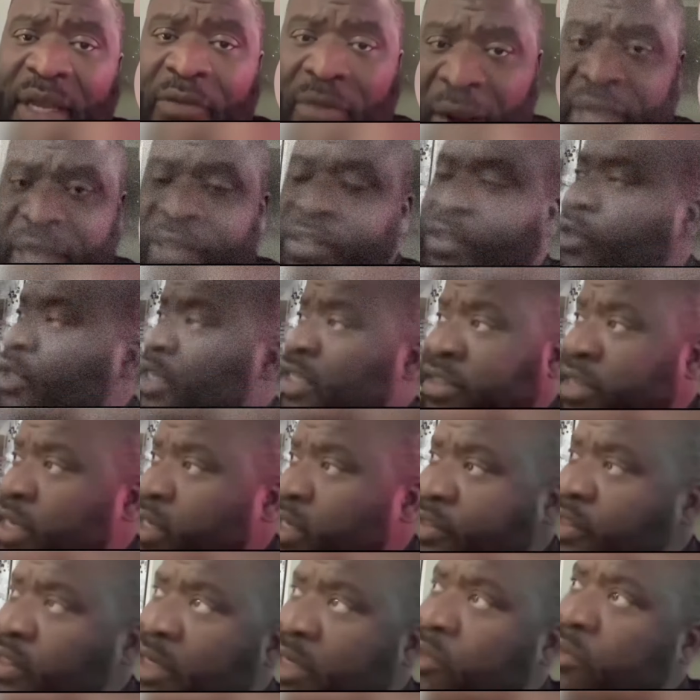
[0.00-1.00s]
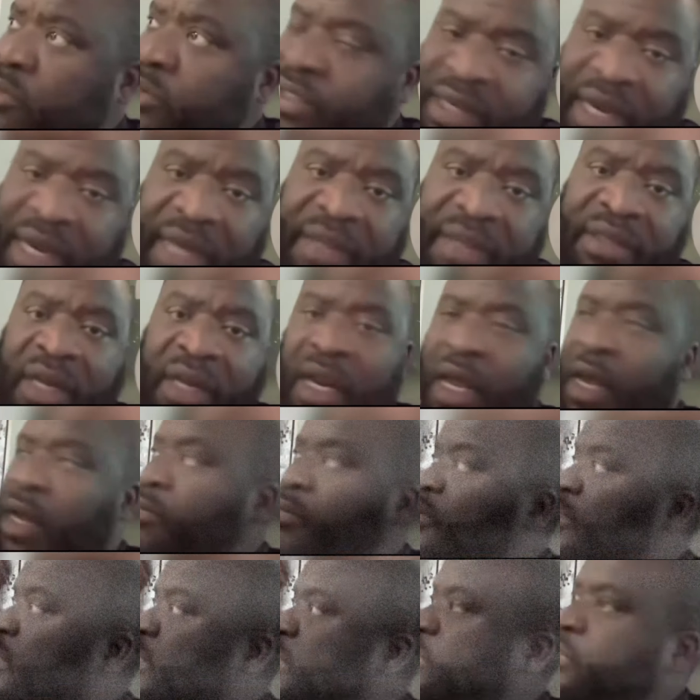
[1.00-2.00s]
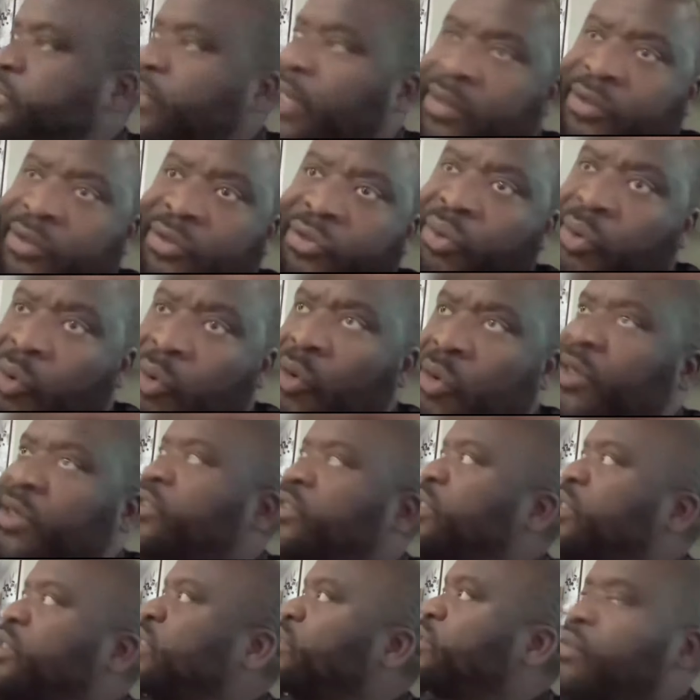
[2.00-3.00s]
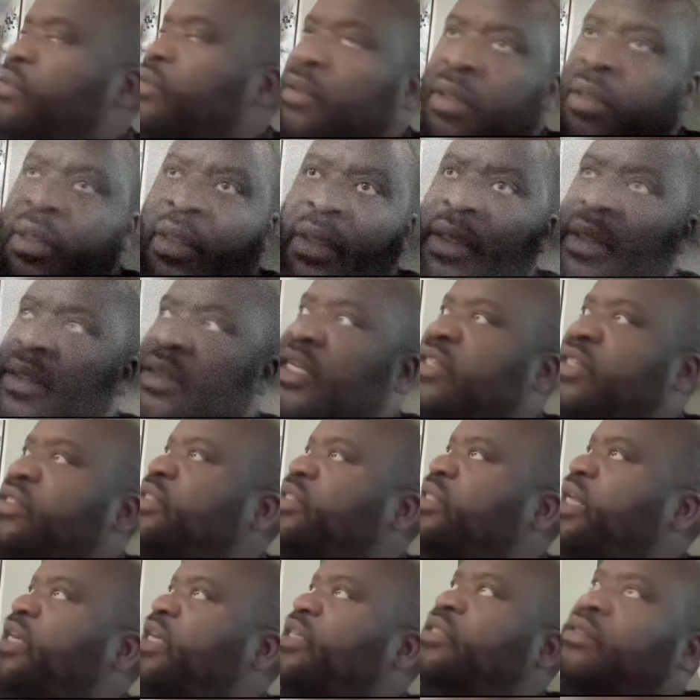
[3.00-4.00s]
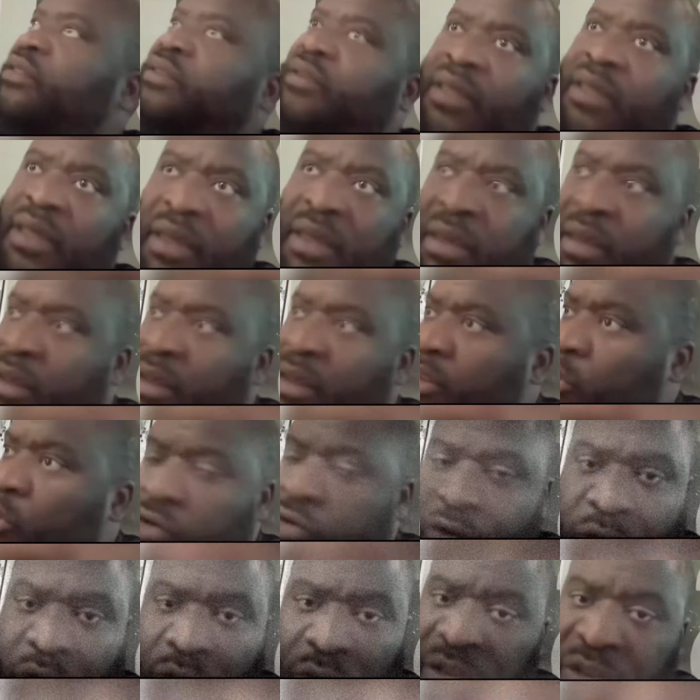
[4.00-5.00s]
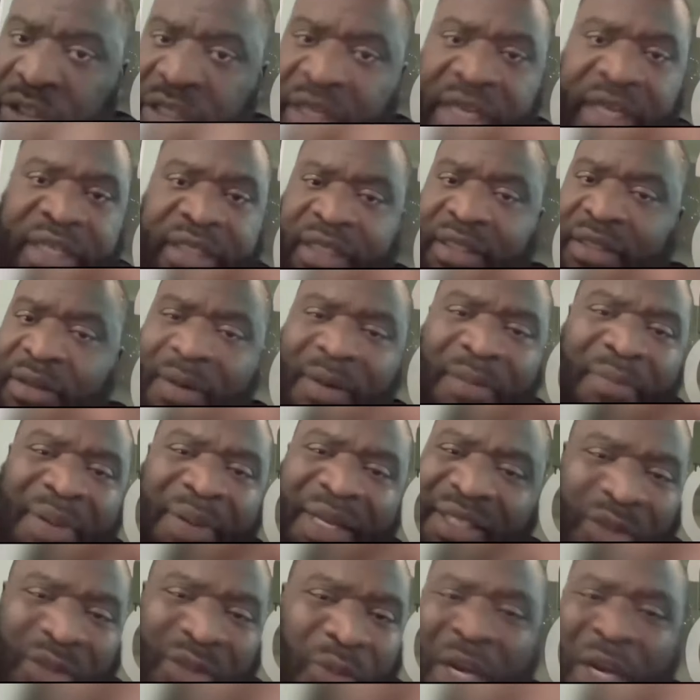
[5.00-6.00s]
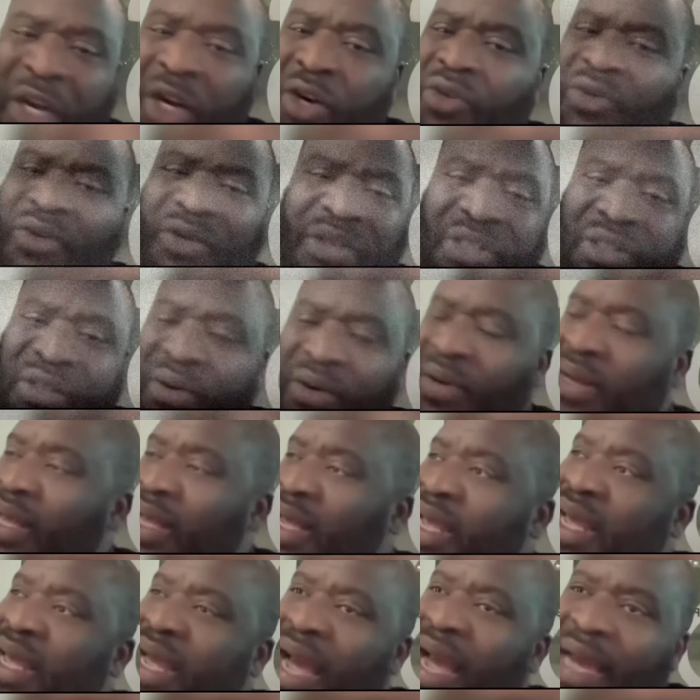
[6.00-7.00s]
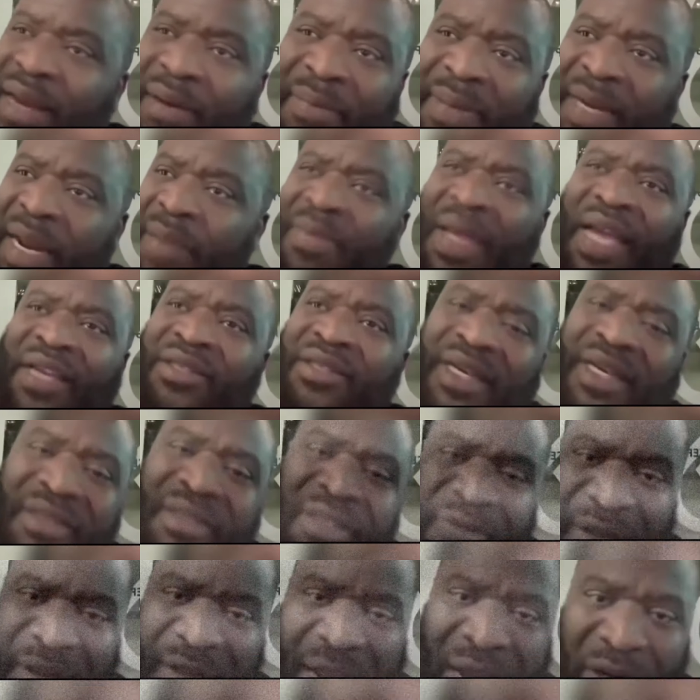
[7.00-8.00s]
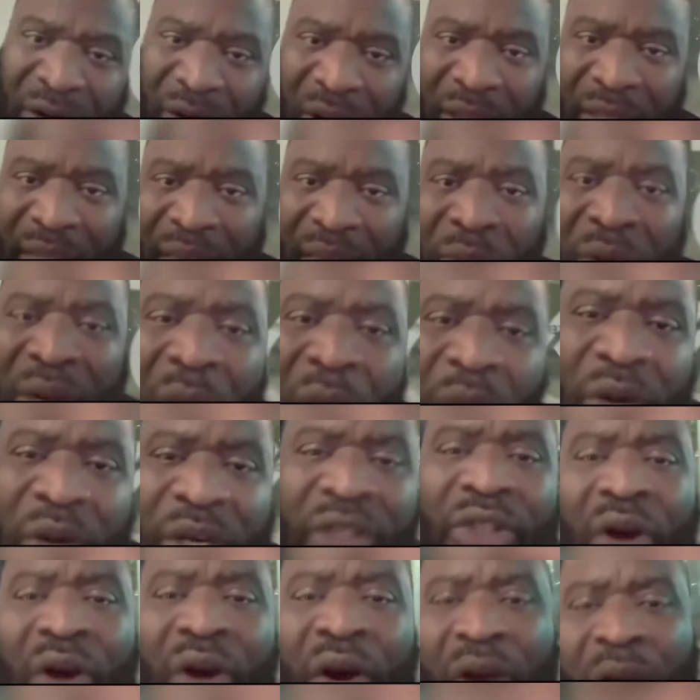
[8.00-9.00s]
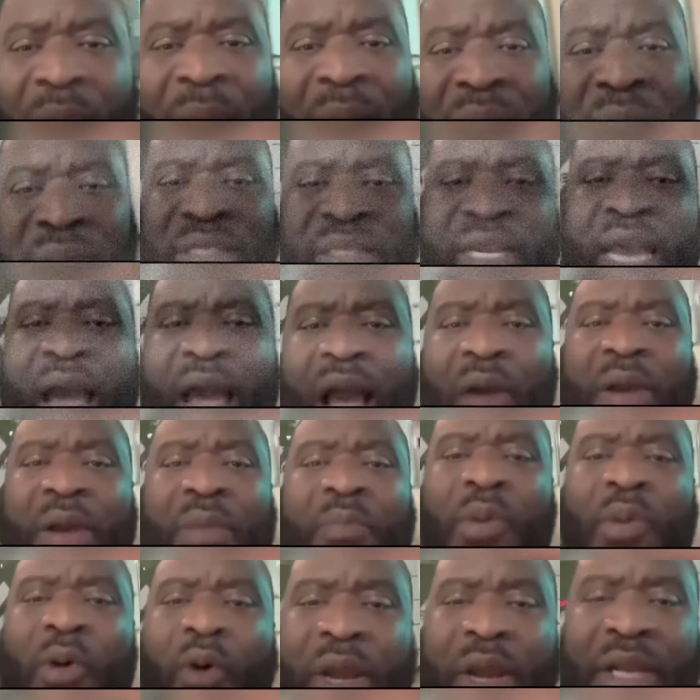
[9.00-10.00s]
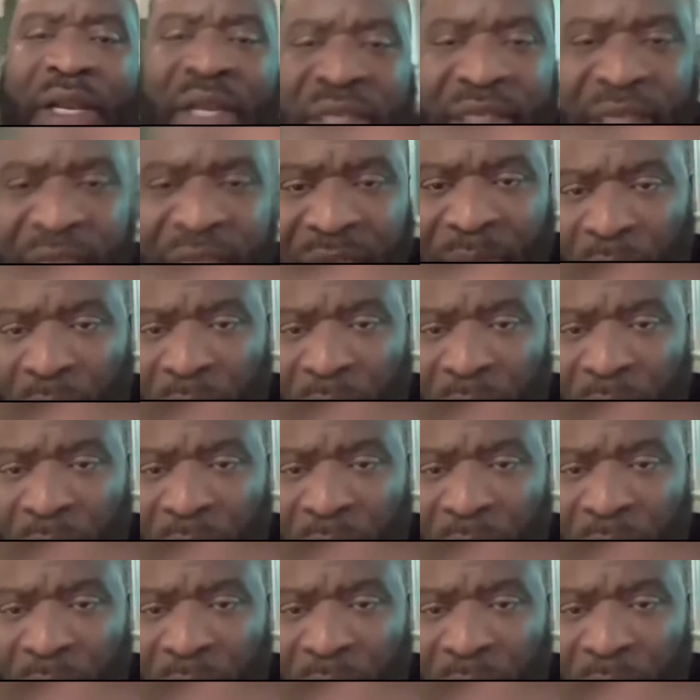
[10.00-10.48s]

right? So, because there's little sex clubs, there's sex tours, there's there's sex uh, uh cruises, there's a whole bunch of swinger cruises. So, I, but I'm not justifying all that. What I want to talk about is how important the Diddy